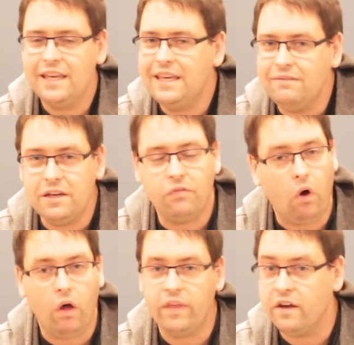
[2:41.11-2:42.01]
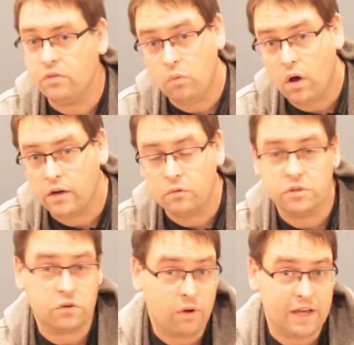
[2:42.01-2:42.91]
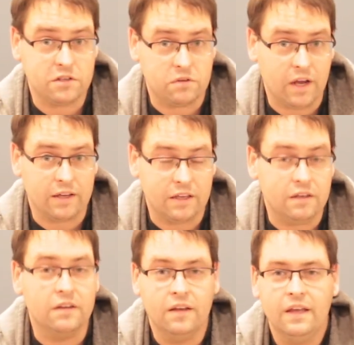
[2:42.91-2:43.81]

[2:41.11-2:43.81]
even if all they ever wanted was crash tracking.